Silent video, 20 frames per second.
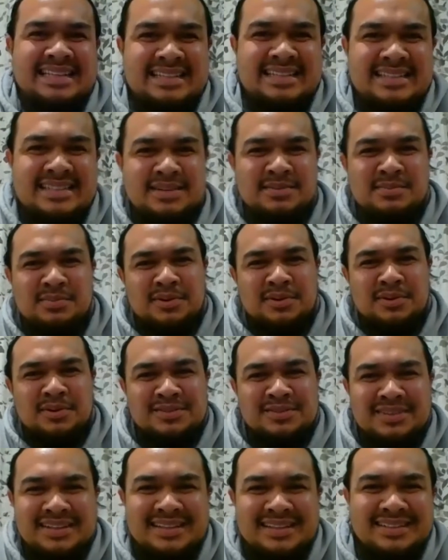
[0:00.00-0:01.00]
Yeah, bro.
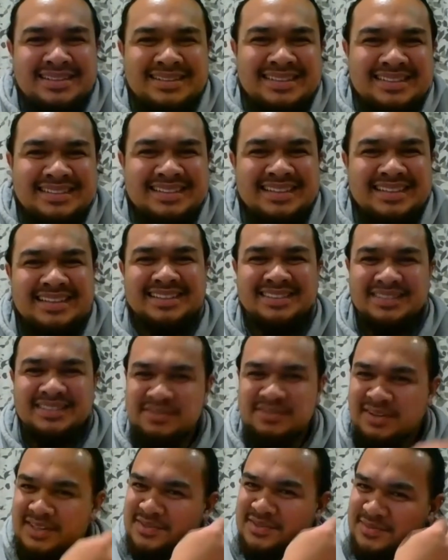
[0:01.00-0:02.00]

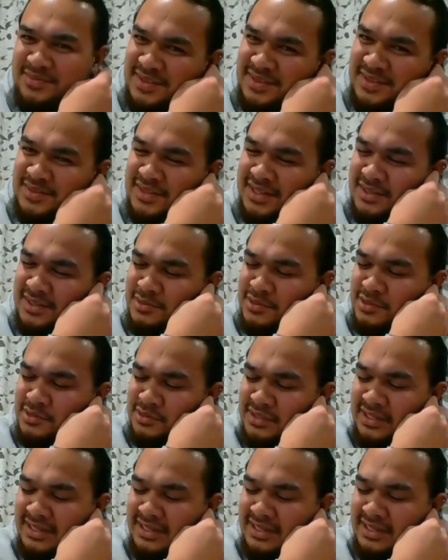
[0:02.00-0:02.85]
Thanks for that, also.